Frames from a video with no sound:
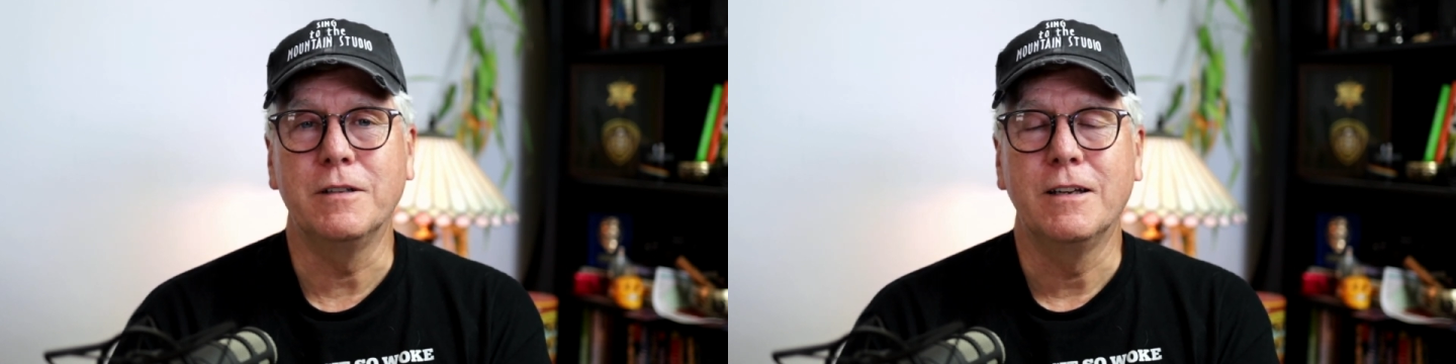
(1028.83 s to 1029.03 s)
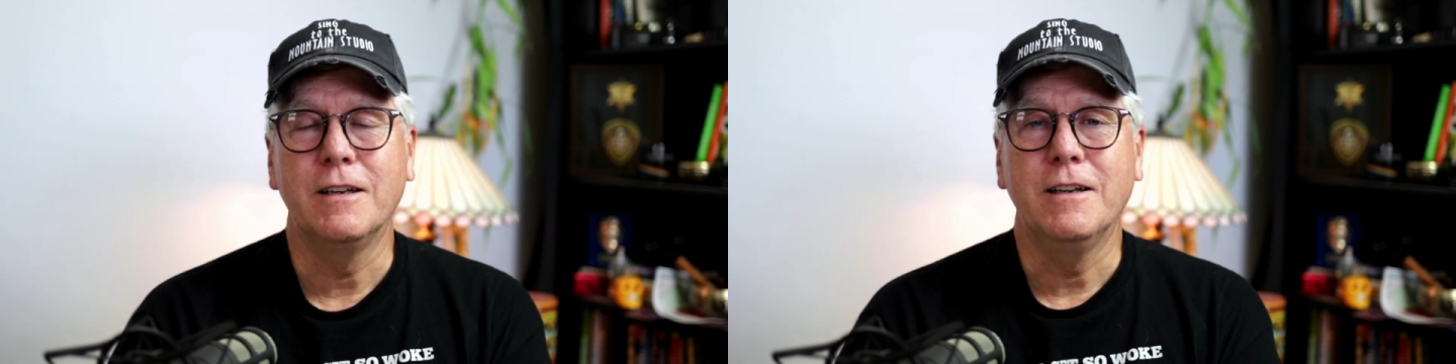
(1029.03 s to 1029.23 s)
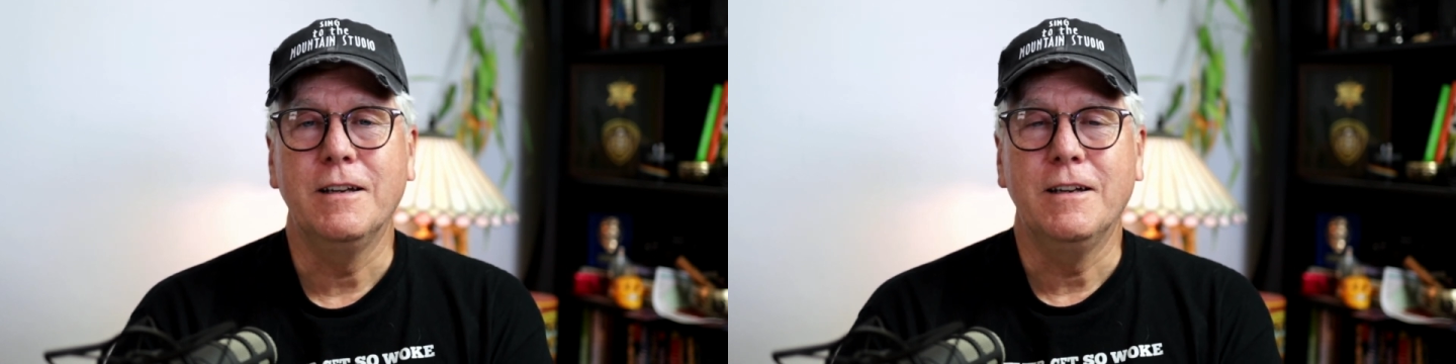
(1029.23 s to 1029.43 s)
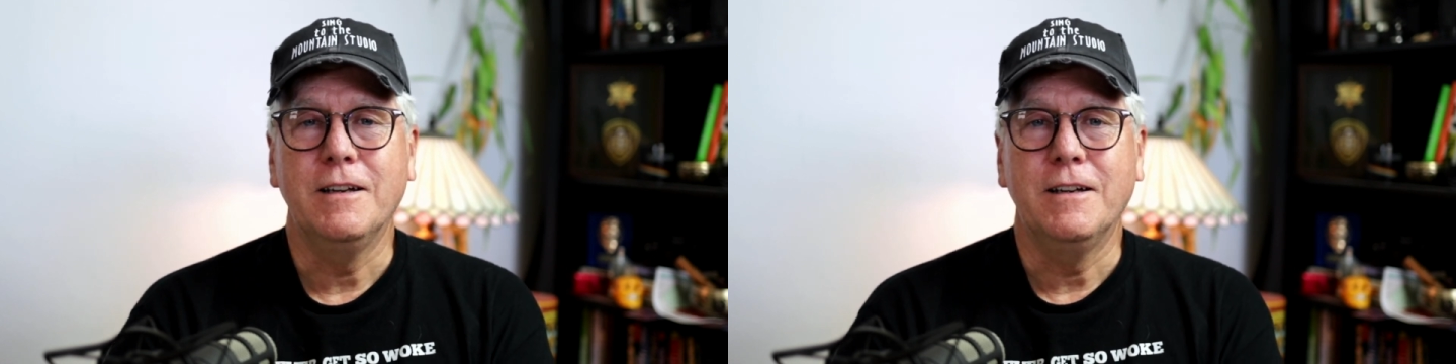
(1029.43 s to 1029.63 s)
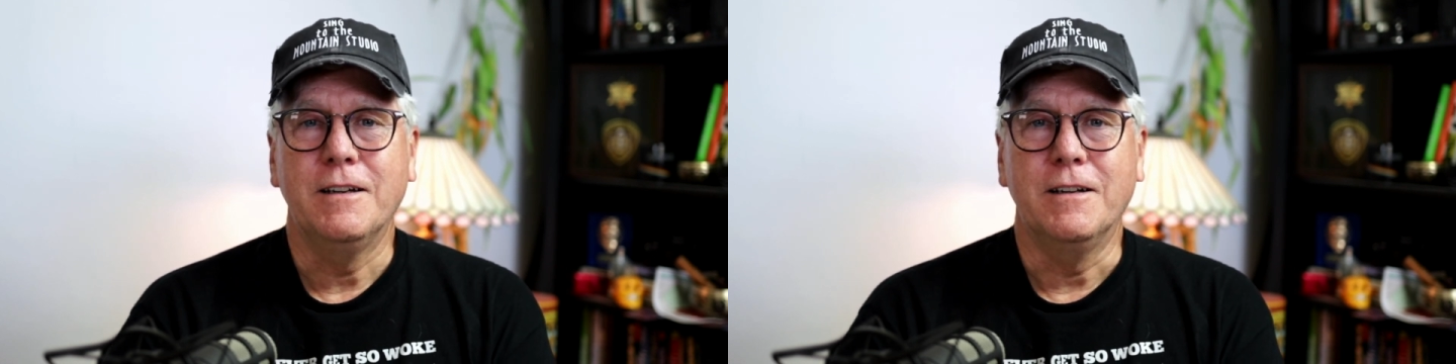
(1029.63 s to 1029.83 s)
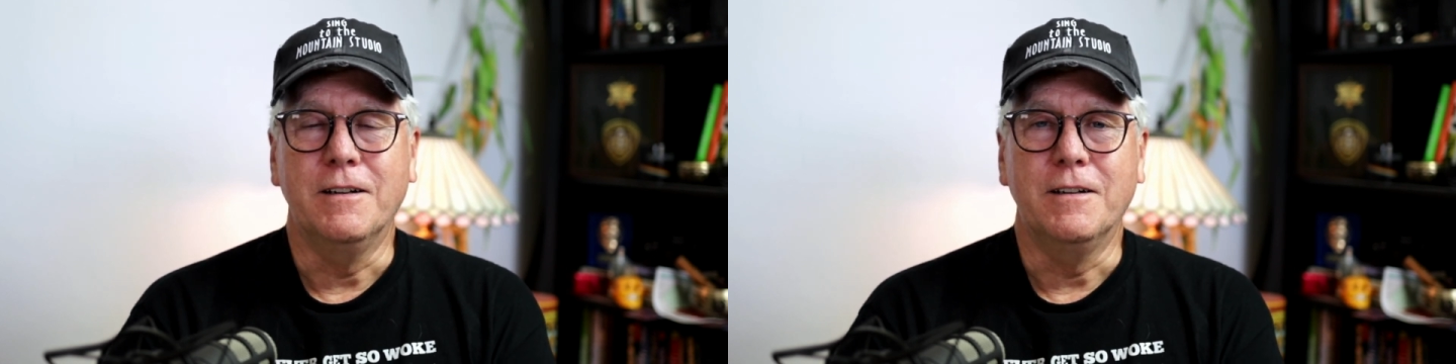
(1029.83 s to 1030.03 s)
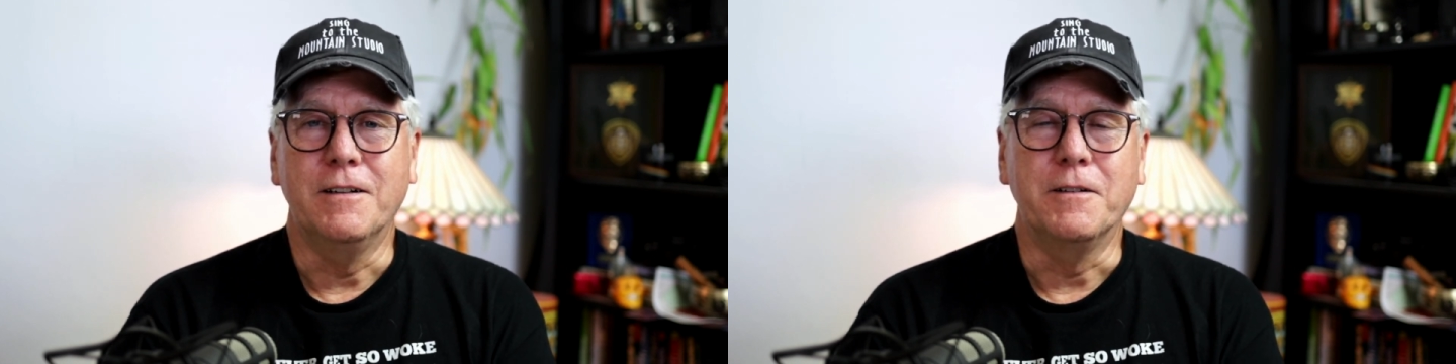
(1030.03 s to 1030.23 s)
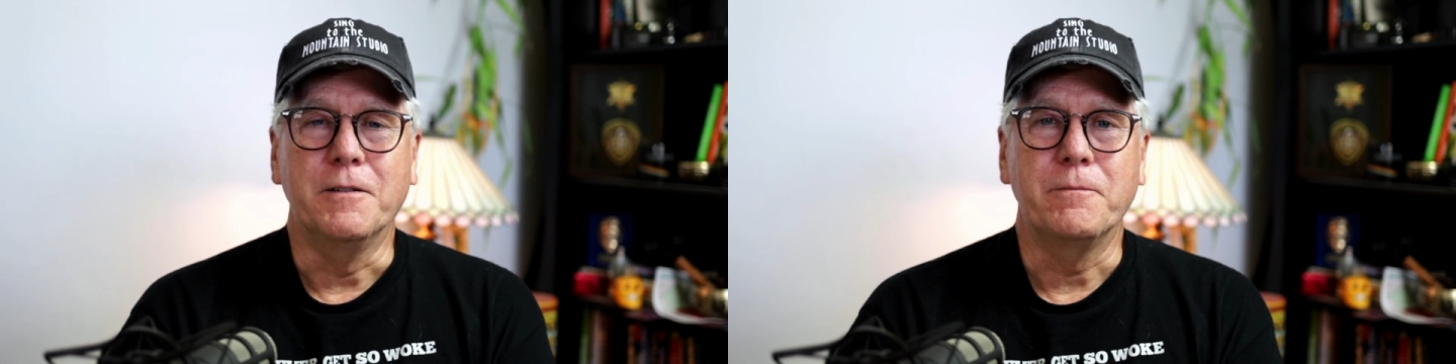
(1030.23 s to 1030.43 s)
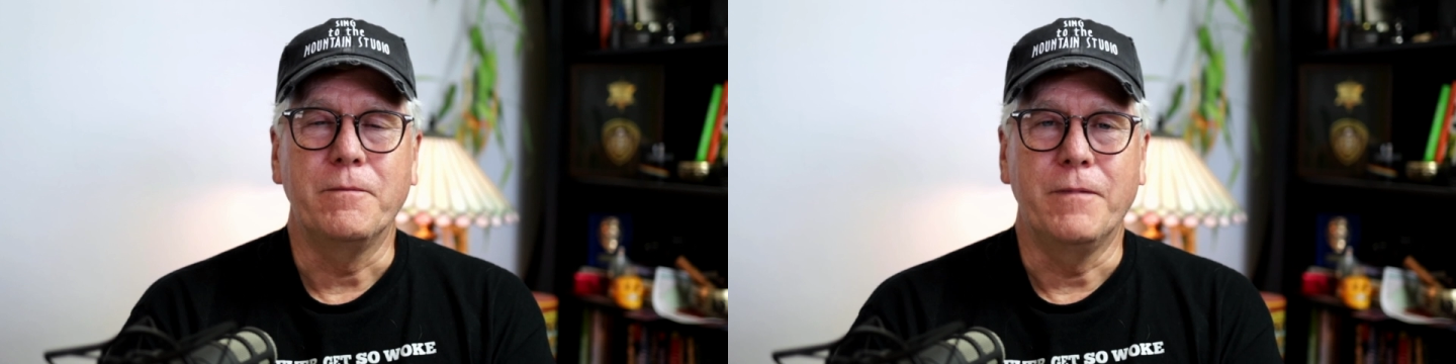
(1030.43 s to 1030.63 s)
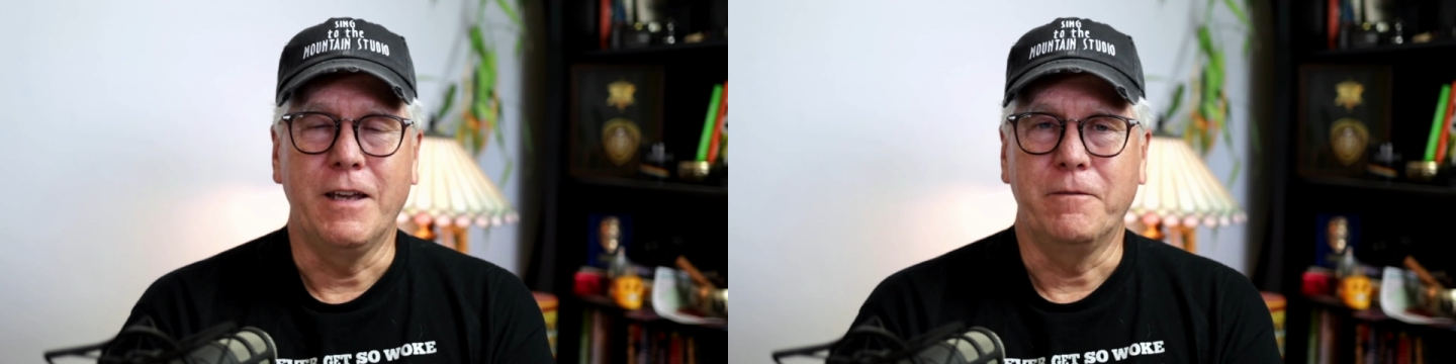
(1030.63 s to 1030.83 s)
and
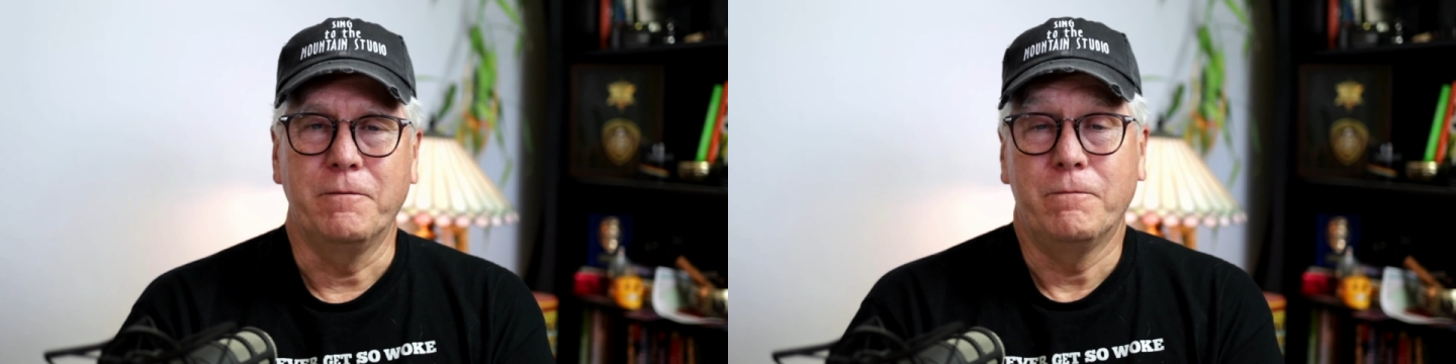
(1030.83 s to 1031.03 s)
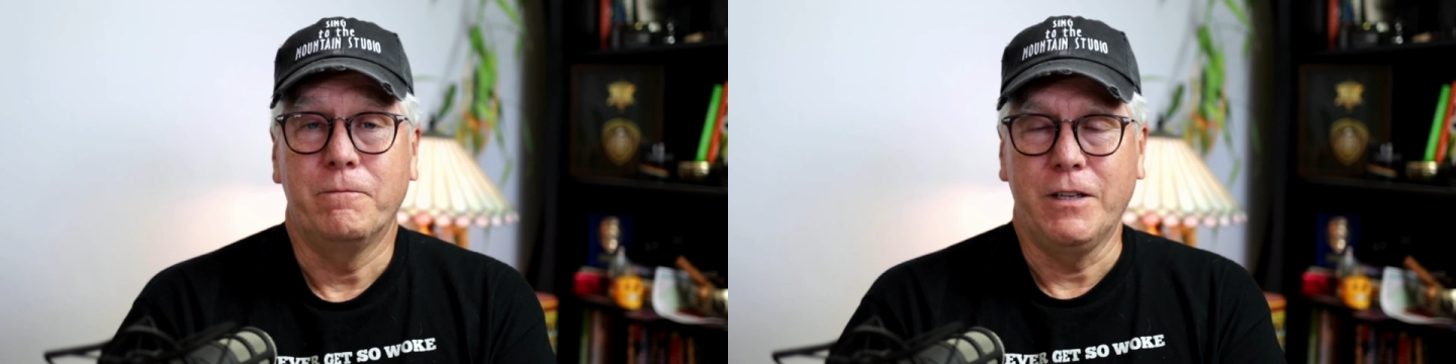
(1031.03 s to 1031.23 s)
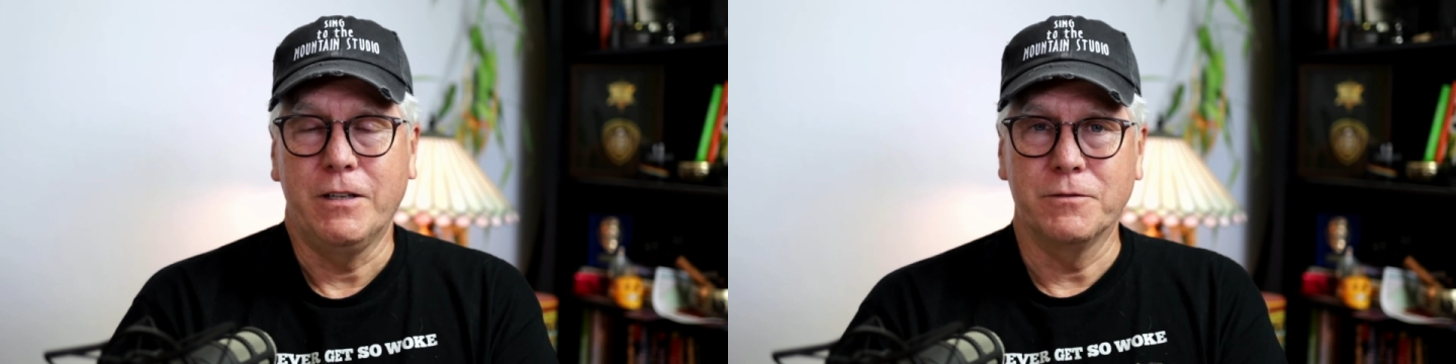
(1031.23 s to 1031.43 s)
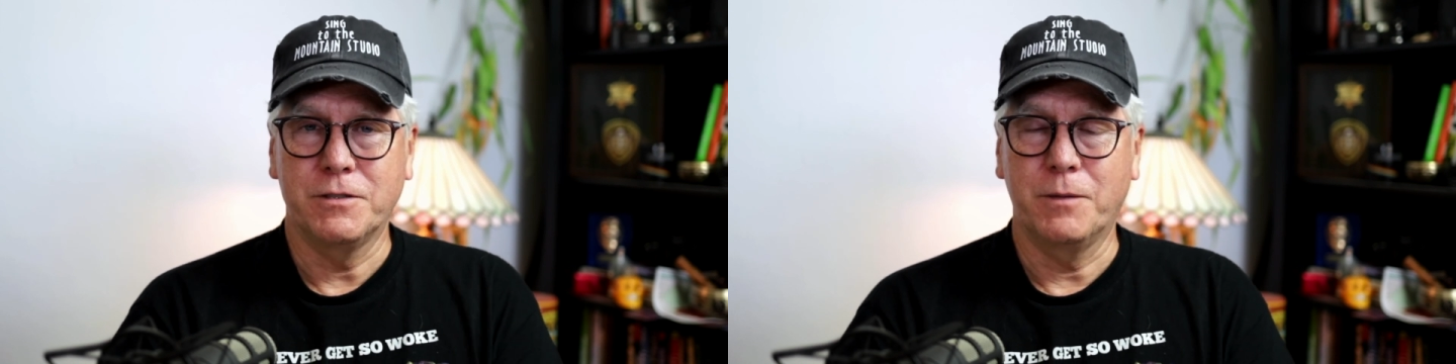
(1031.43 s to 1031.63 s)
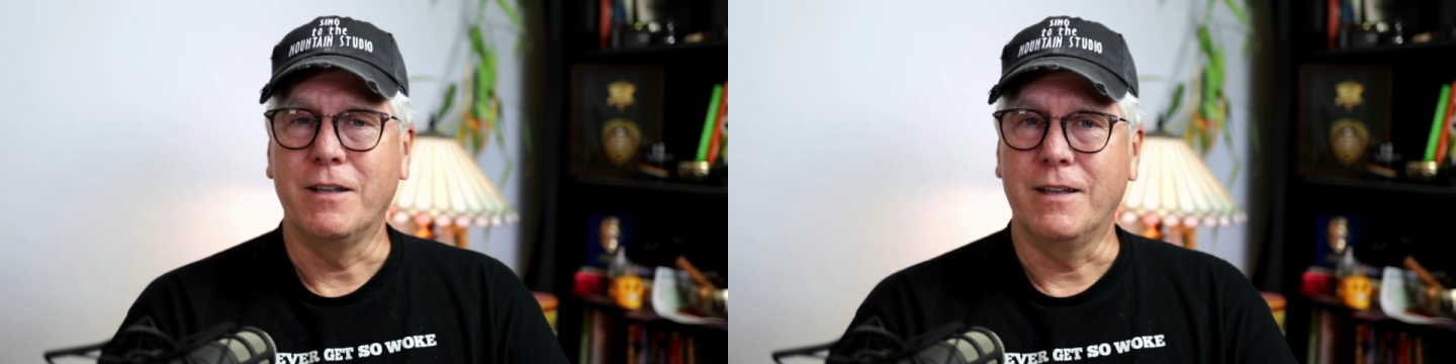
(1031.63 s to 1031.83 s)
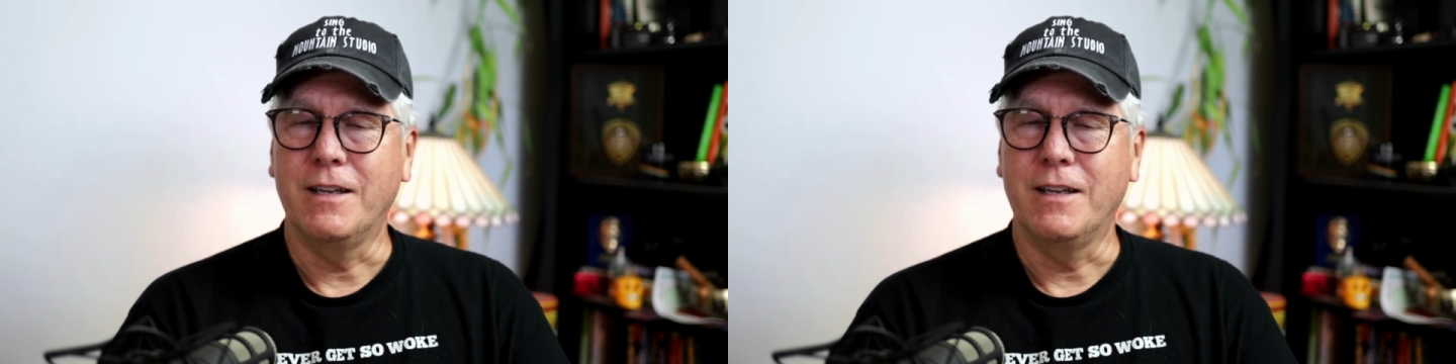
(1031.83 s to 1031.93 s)
they feel something,